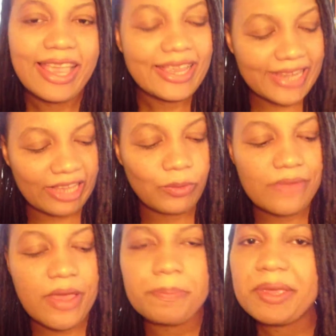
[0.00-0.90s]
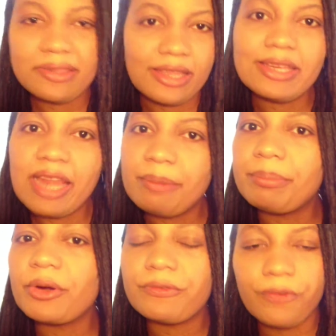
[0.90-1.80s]
Next we have up is
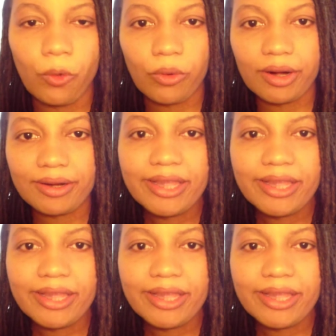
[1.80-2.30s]
number four.